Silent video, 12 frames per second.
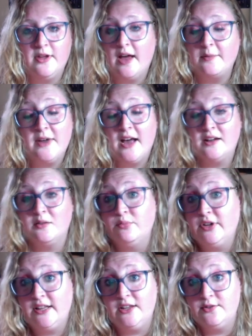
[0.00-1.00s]
I'm not
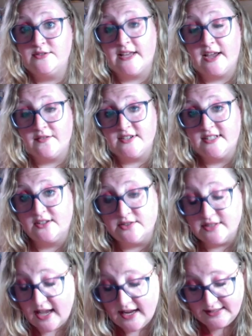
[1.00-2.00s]
completely using every single
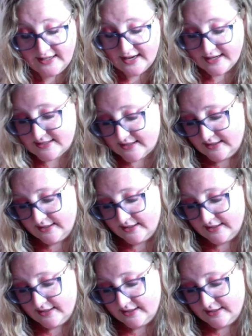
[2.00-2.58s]
skein yet.